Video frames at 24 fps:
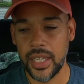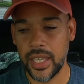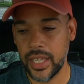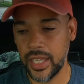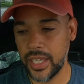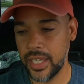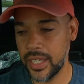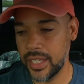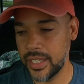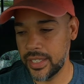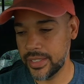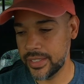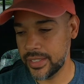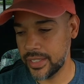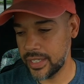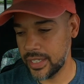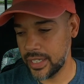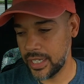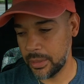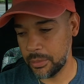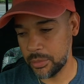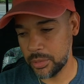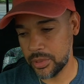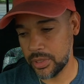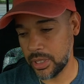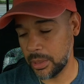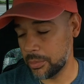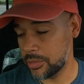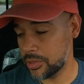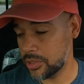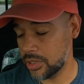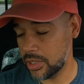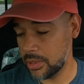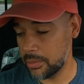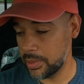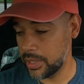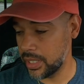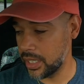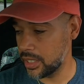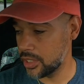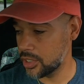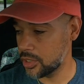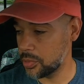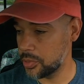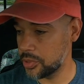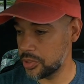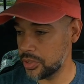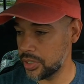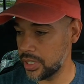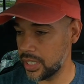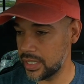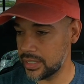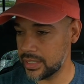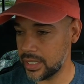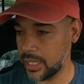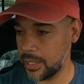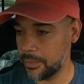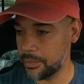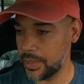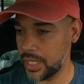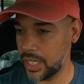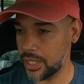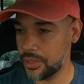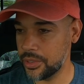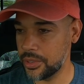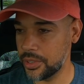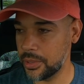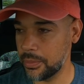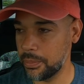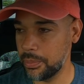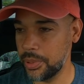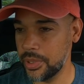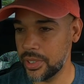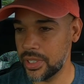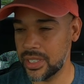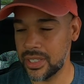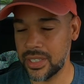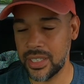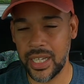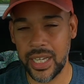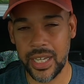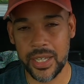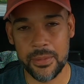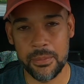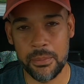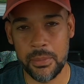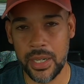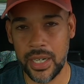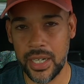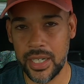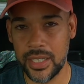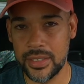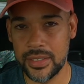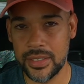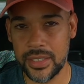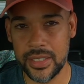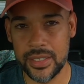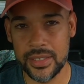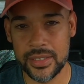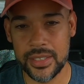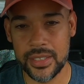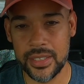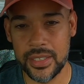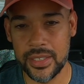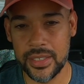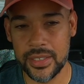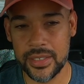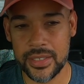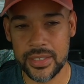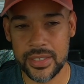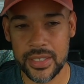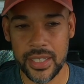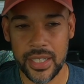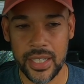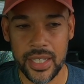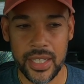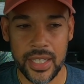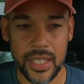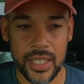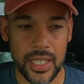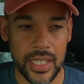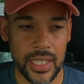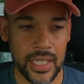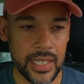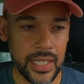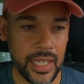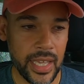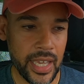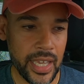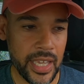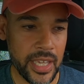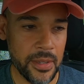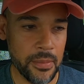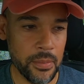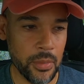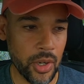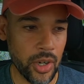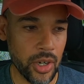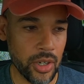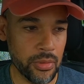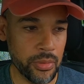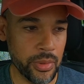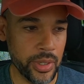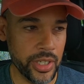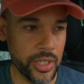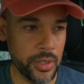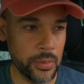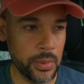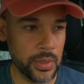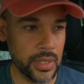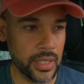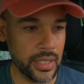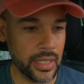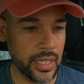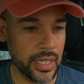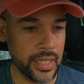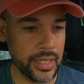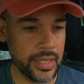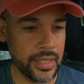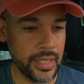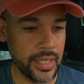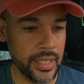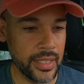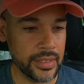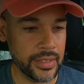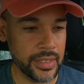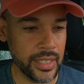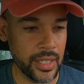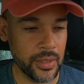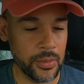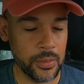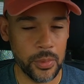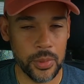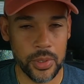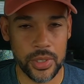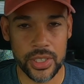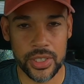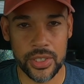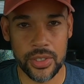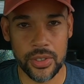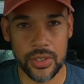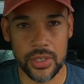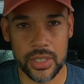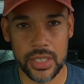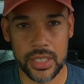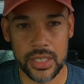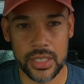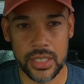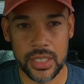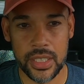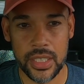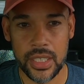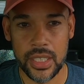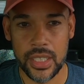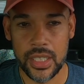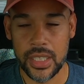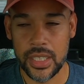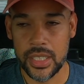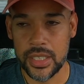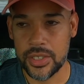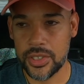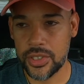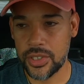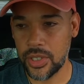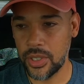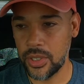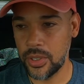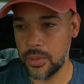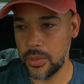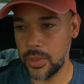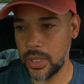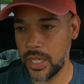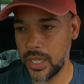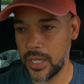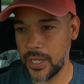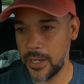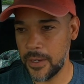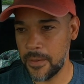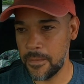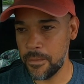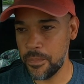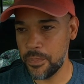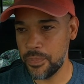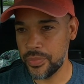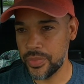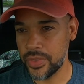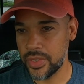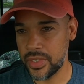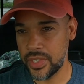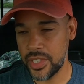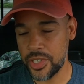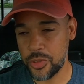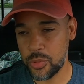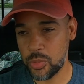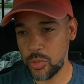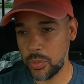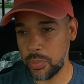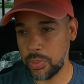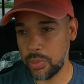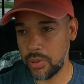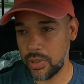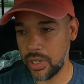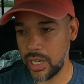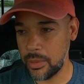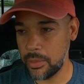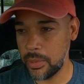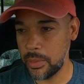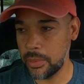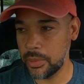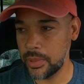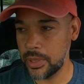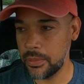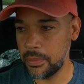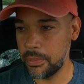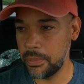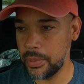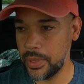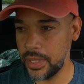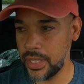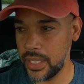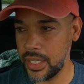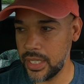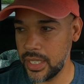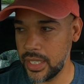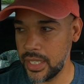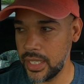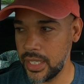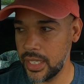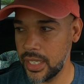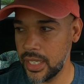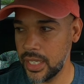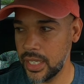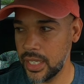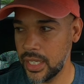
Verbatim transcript: and uh, I'm, I'm just going to be honest with you guys I'm not going to put a lot of mods into this it came already with a lot of things that I wanted on it so um, this will probably be